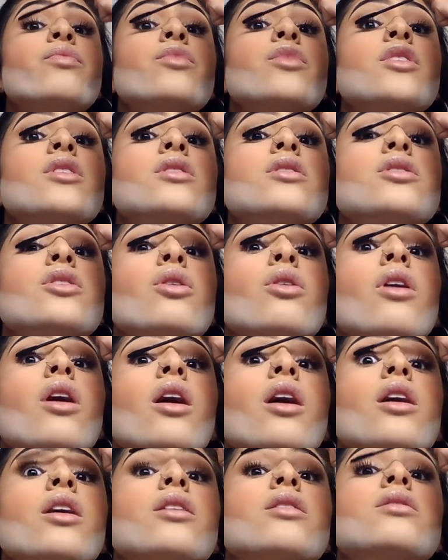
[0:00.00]
It's so
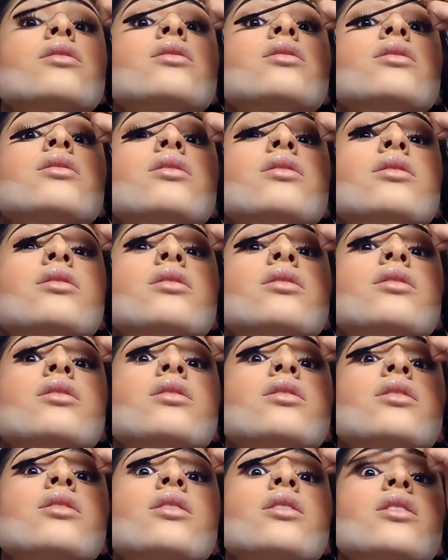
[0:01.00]
hard.
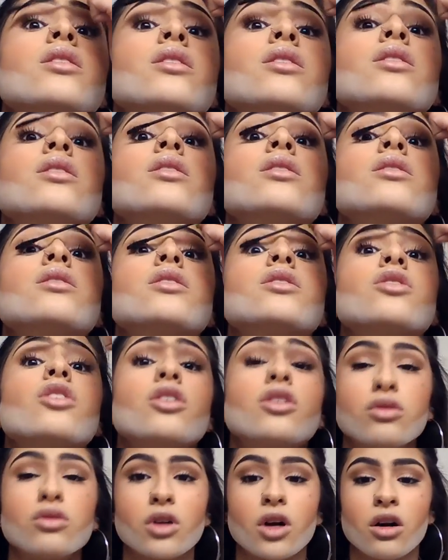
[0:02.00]
Nicole
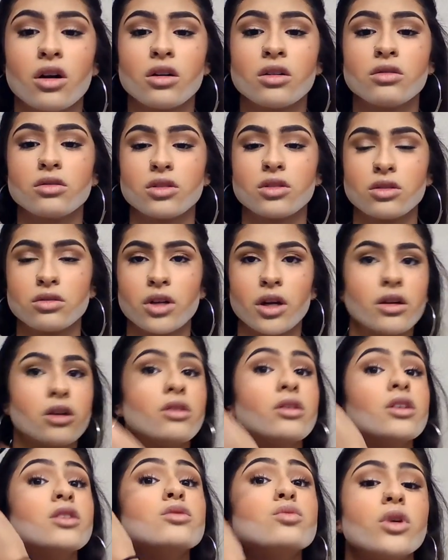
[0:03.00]
Guerrero
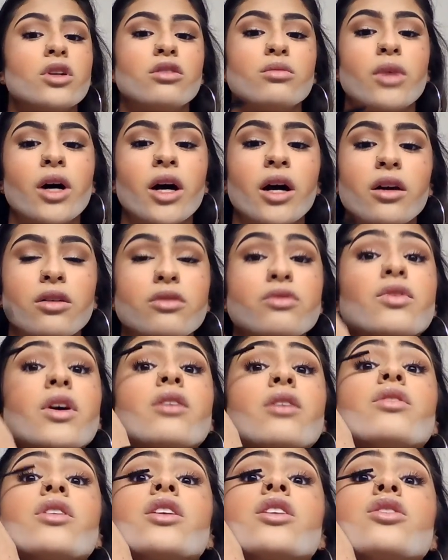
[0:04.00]
is one of my
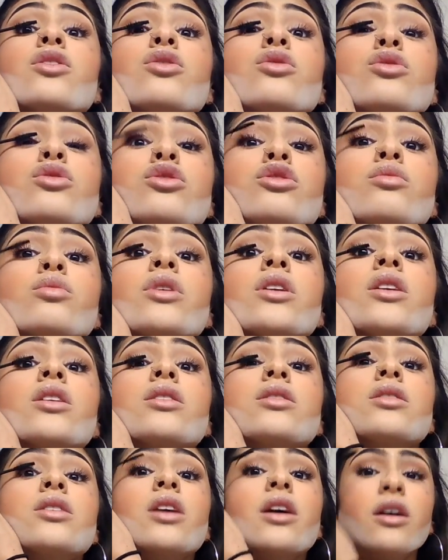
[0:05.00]
favorite
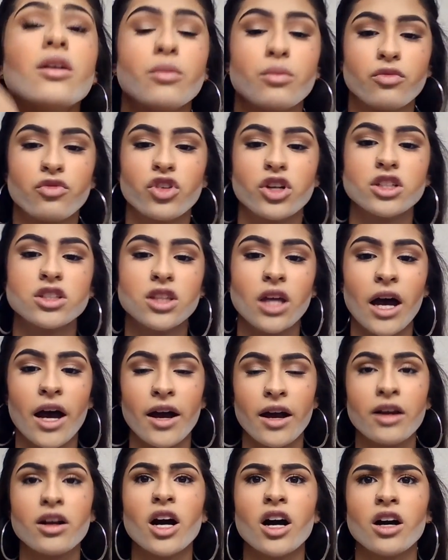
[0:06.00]
YouTubers. First,
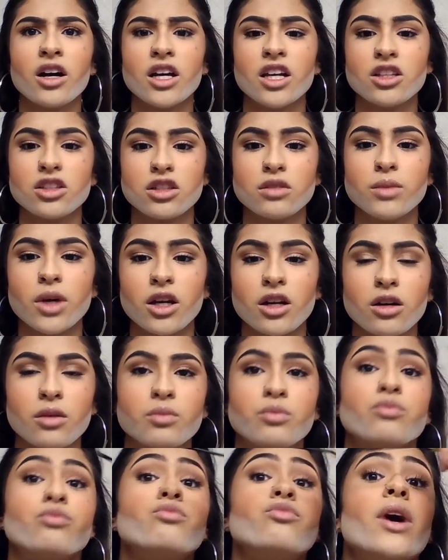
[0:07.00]
I got into
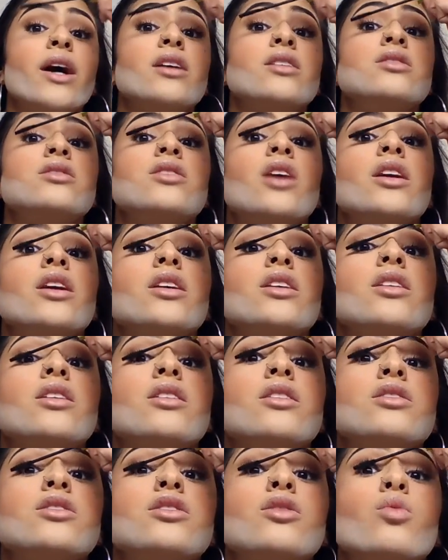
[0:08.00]
makeup by
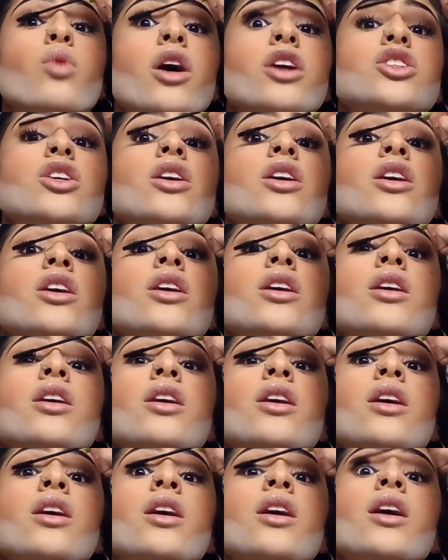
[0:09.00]
starting to watch her.
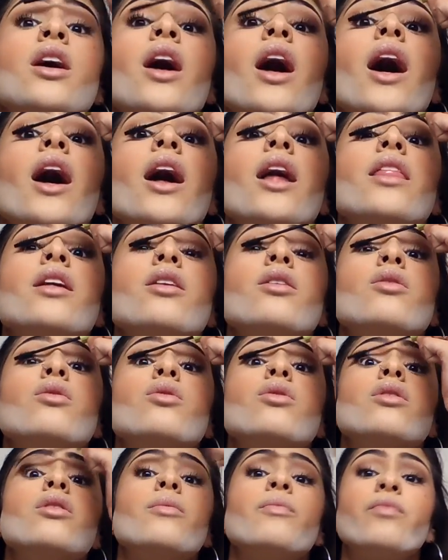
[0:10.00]
And
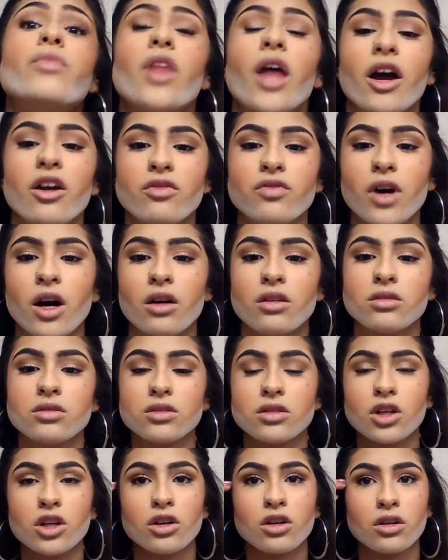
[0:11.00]
then I
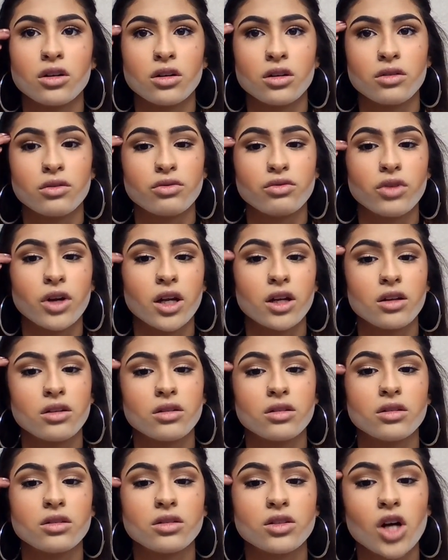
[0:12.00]
found her
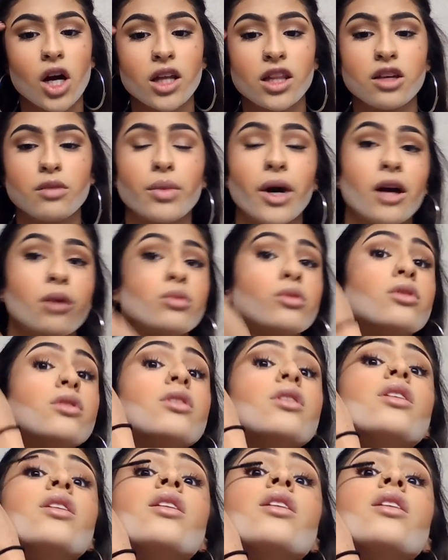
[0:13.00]
friend Carly Bible.